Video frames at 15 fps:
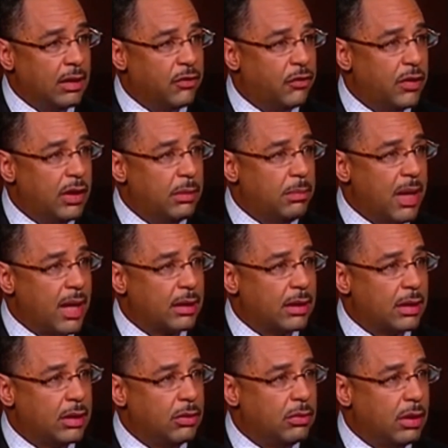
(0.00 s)
the feedback
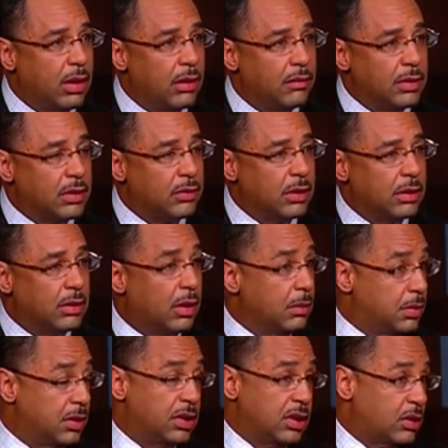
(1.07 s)
that you can give us in terms
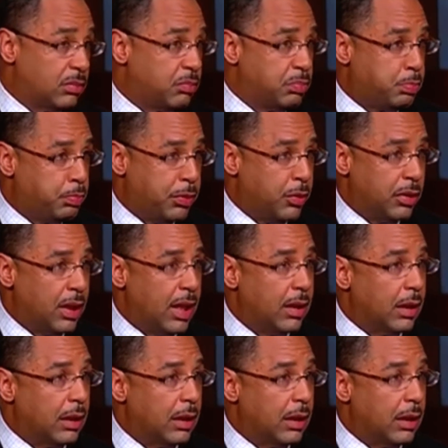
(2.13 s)
of just pure data.